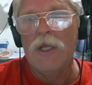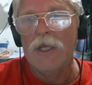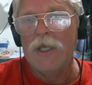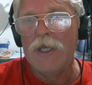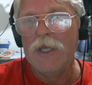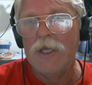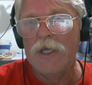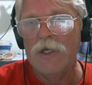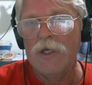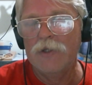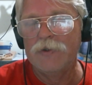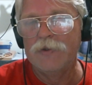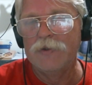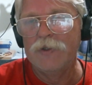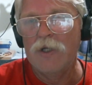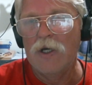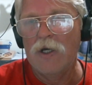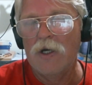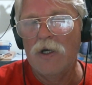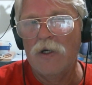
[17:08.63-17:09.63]

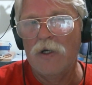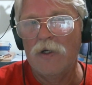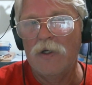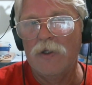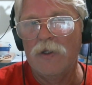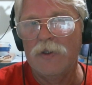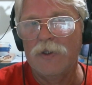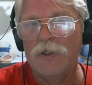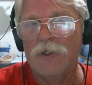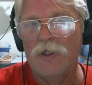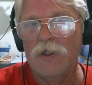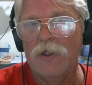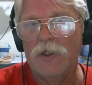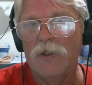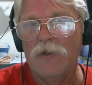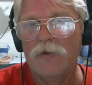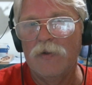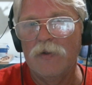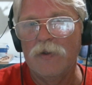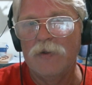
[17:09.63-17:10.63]
in uh,
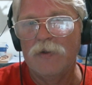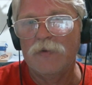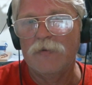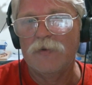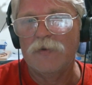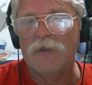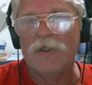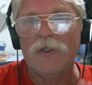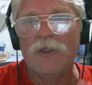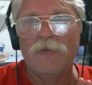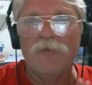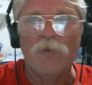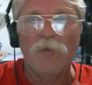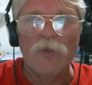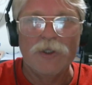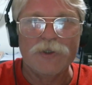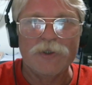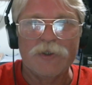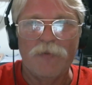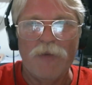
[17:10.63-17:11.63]
it,
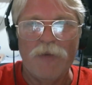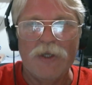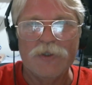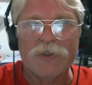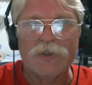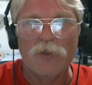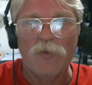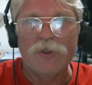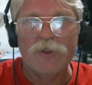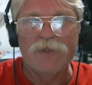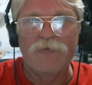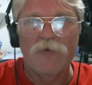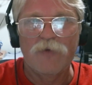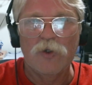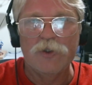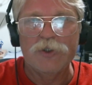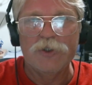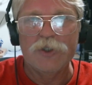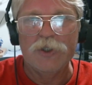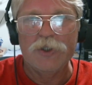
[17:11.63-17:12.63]
well, it depends on which
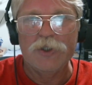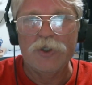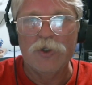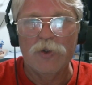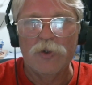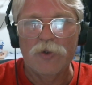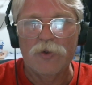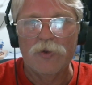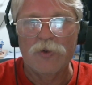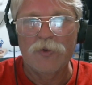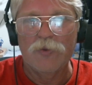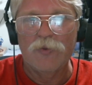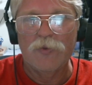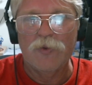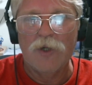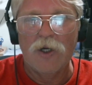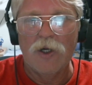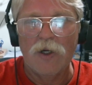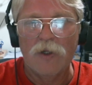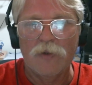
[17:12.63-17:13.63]
version
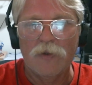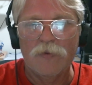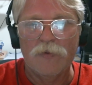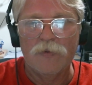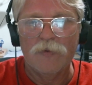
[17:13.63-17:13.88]
you're uh,